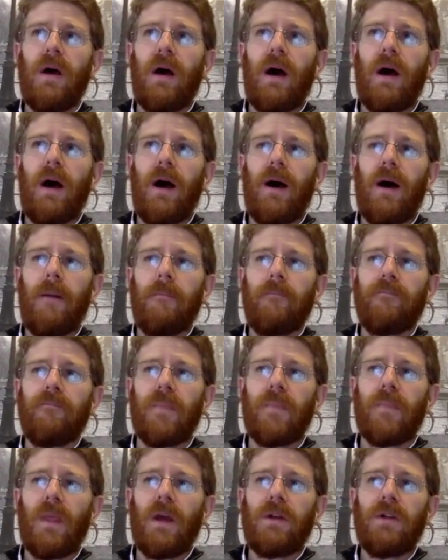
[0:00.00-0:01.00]

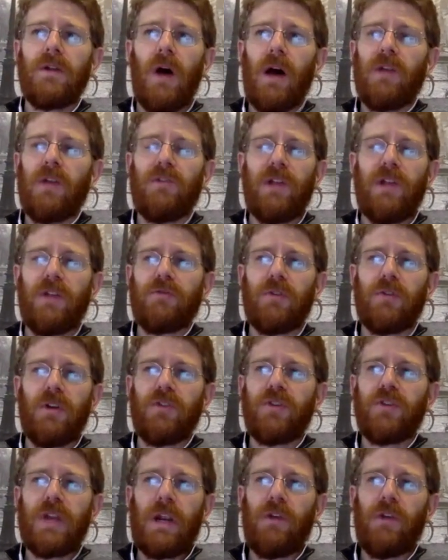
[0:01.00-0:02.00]
not as electrical
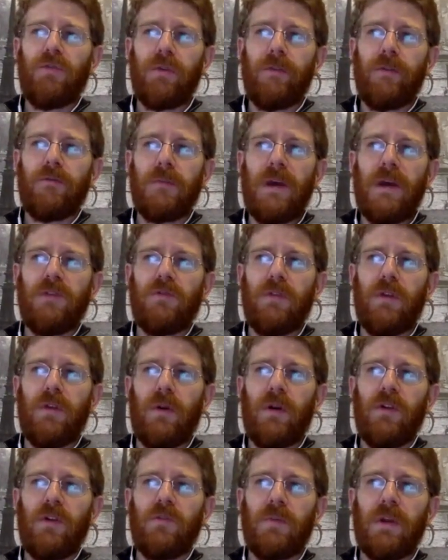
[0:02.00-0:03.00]
engineers or information
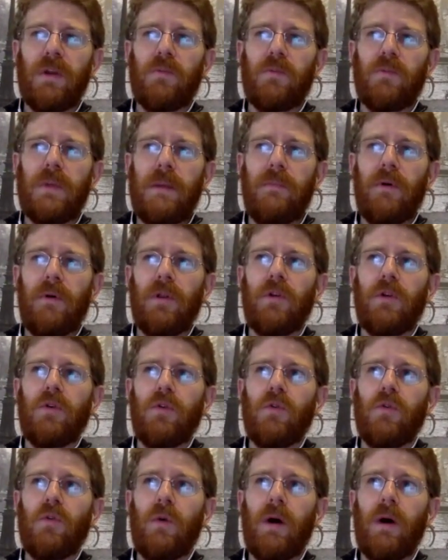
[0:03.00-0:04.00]
theorists, but as people
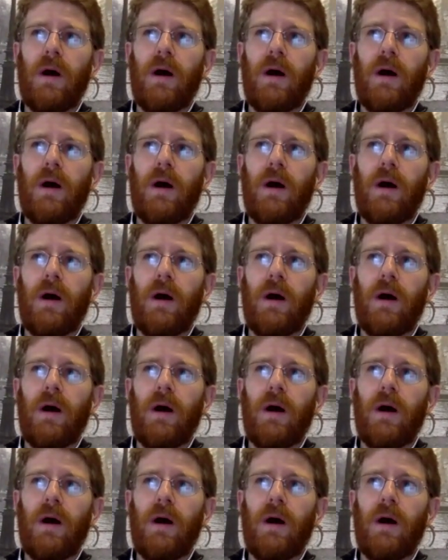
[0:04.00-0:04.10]
who